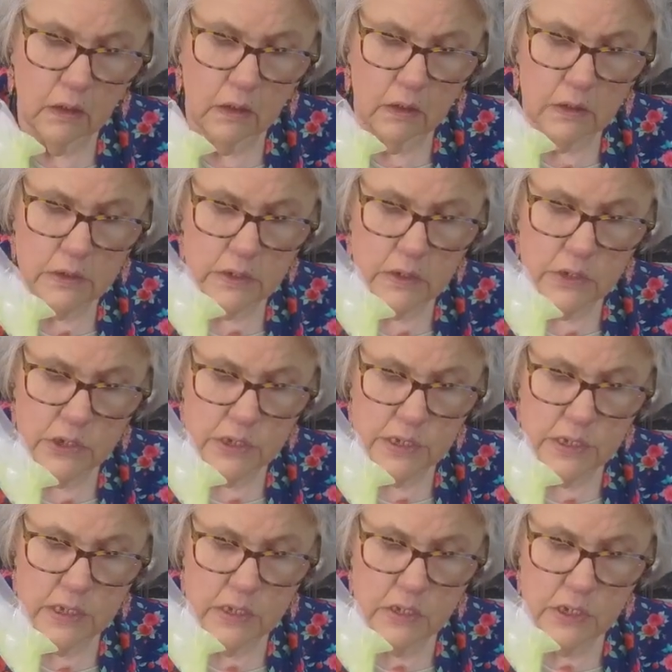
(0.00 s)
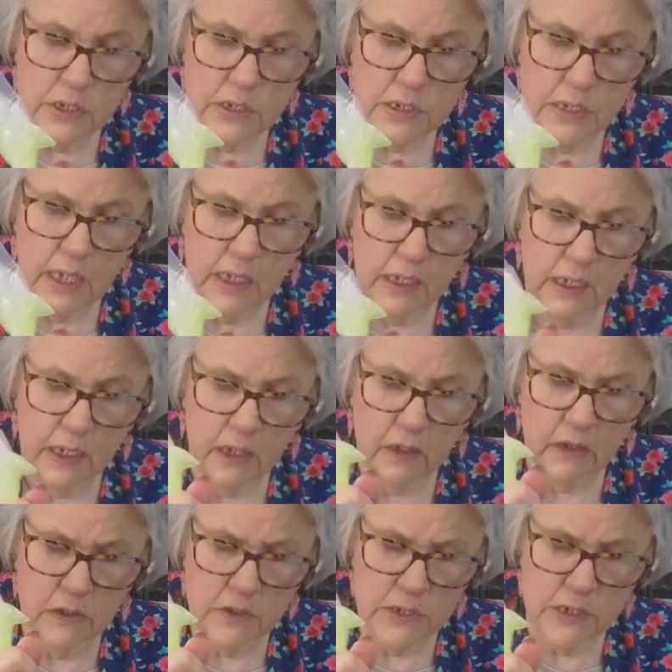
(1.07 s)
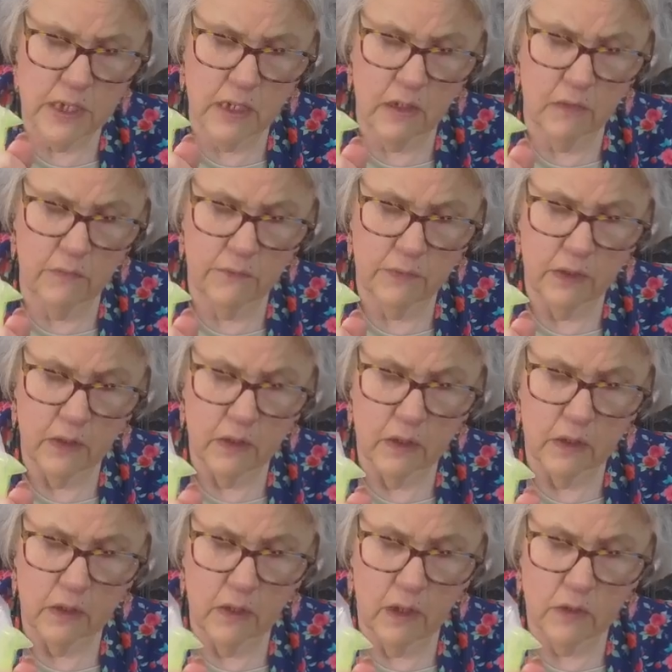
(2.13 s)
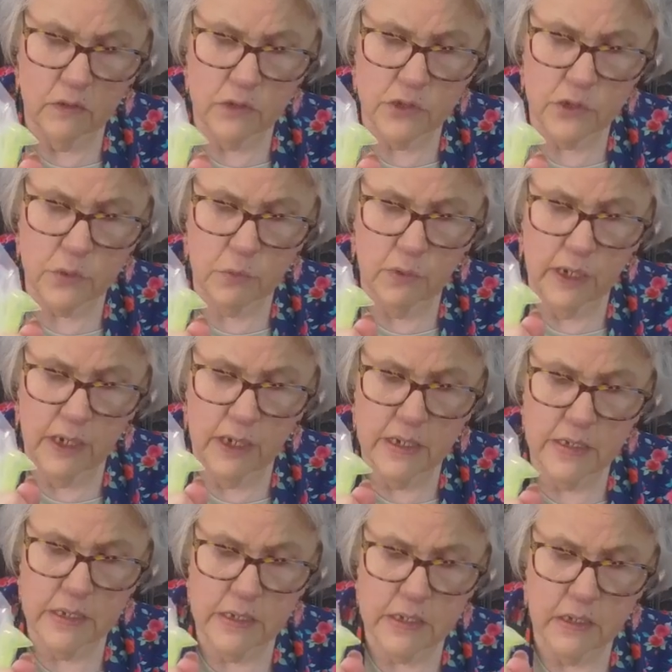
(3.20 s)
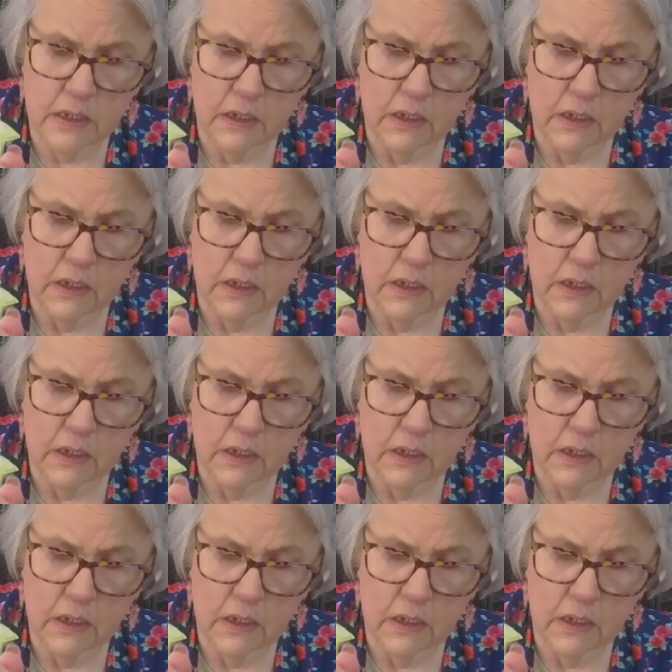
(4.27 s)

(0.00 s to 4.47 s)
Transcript: So she said, just take care of yourself. Y'all just rest.